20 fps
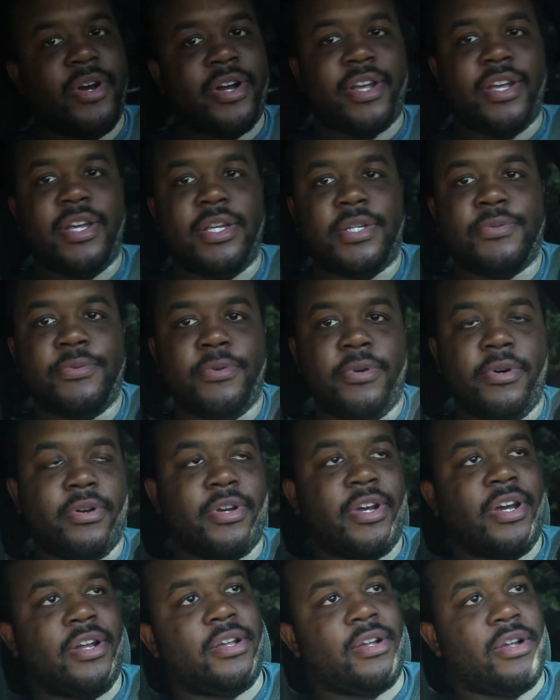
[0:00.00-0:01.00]
I guess we'll
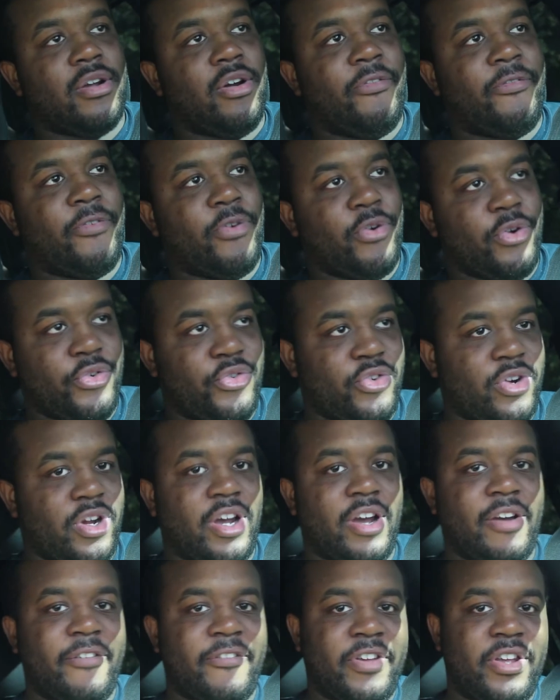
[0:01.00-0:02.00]
kind of go for a
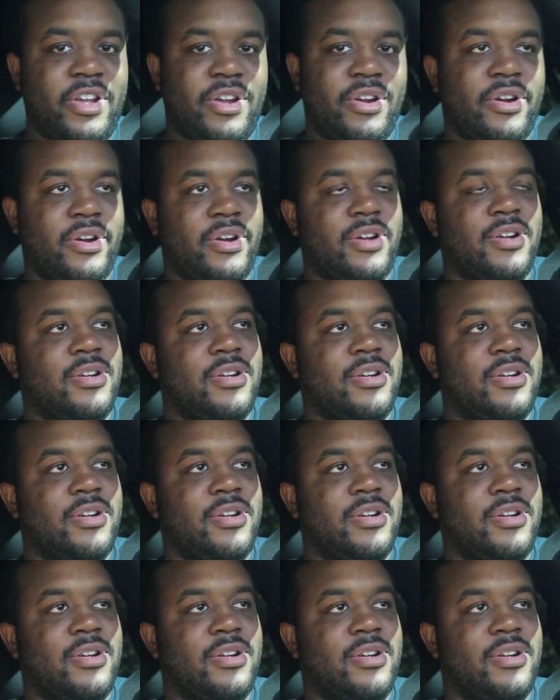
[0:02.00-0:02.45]
drive here.